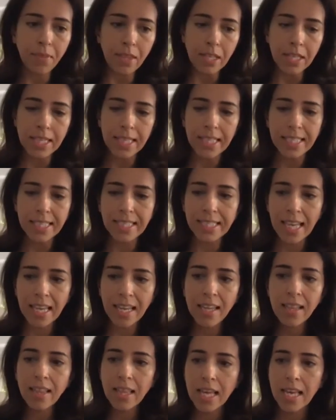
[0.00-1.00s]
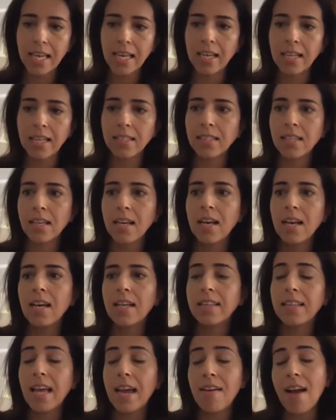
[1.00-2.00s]
The second thing is
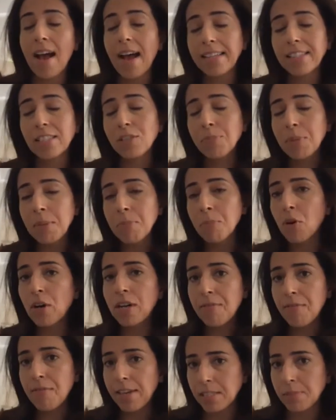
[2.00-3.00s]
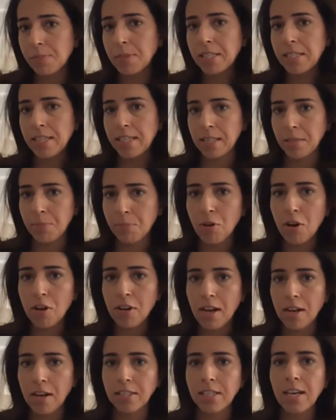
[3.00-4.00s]
there has to be more investment in the
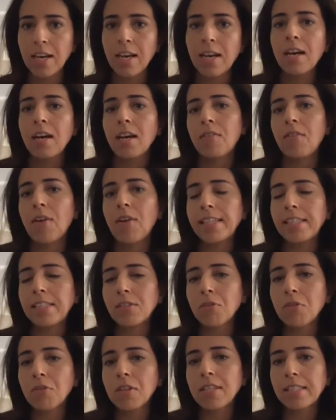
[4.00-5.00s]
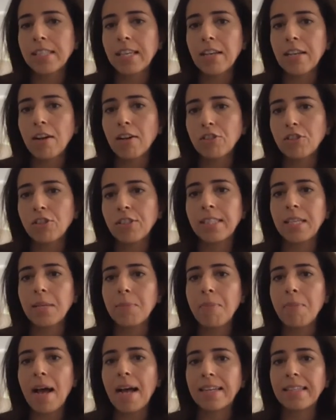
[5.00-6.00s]
product. Rights owners cannot just
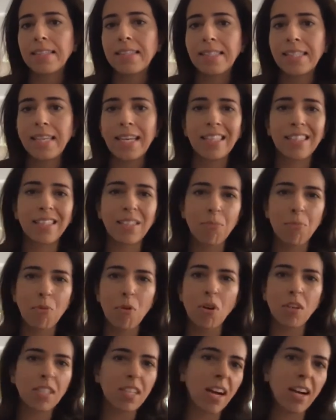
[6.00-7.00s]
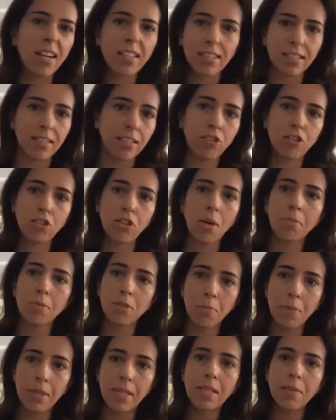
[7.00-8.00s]
sit back and say it's the broadcaster's job to
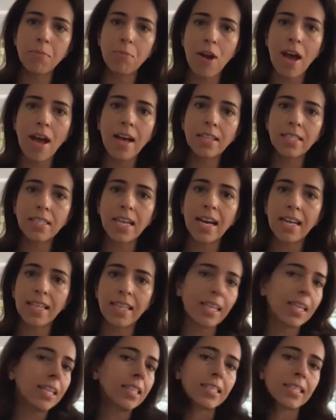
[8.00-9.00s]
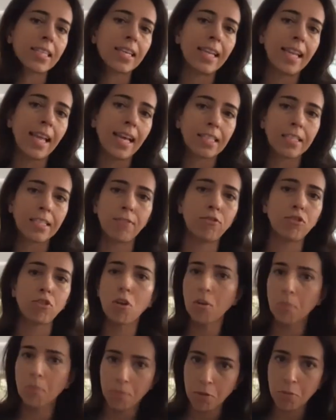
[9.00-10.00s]
build the brand. I think it's a collective
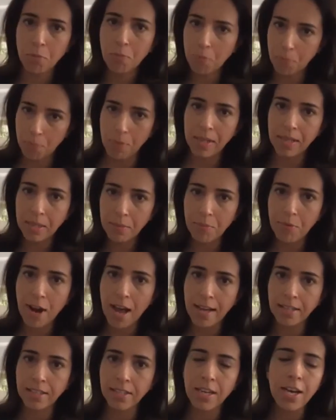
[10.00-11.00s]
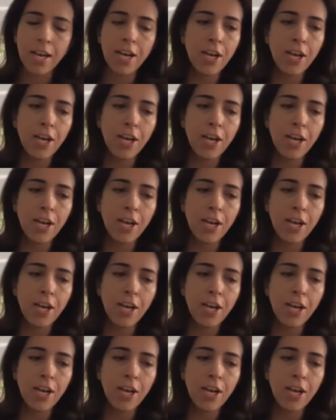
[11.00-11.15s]
job to build the brand.